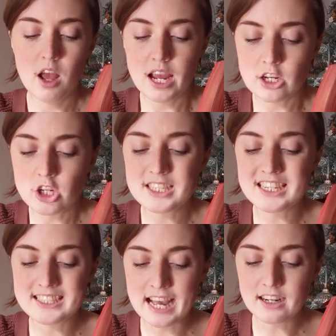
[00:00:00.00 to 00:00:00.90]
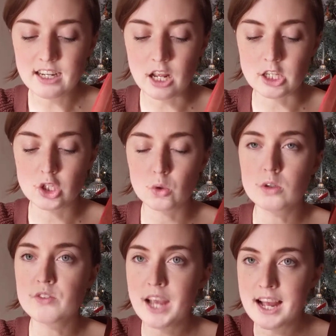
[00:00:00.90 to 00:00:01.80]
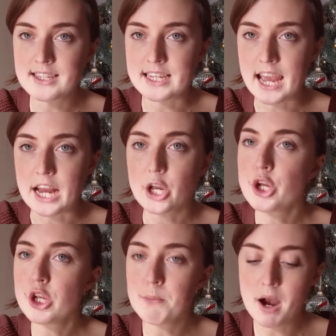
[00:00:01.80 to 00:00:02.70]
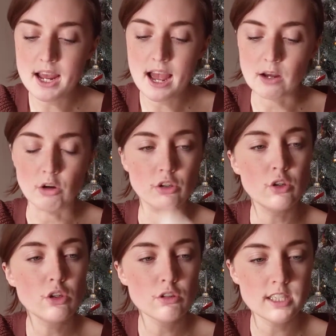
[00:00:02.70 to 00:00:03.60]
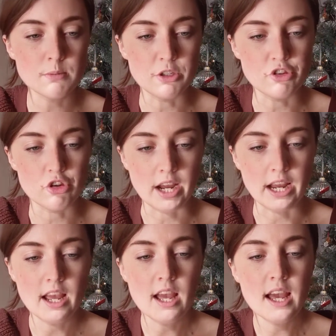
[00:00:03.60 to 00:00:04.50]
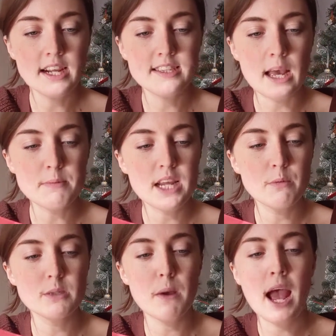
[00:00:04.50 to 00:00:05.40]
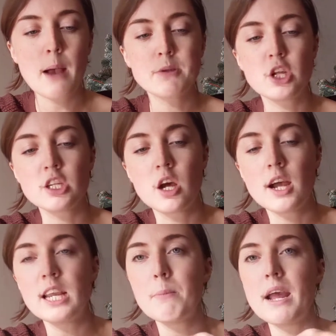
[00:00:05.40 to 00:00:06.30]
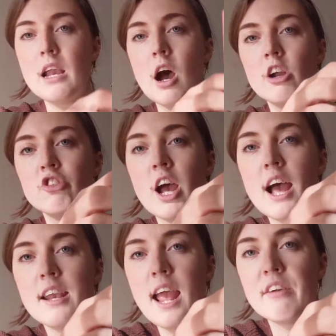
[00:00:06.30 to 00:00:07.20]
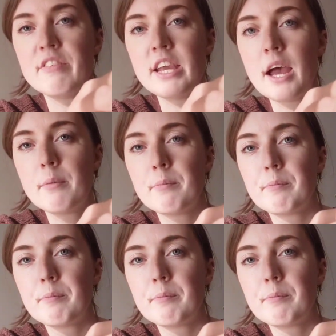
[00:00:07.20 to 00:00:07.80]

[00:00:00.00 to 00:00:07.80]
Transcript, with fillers: It looked exactly like the sort of candy cane you might hang on your Christmas tree, except it was perhaps a tiny bit larger and heavier.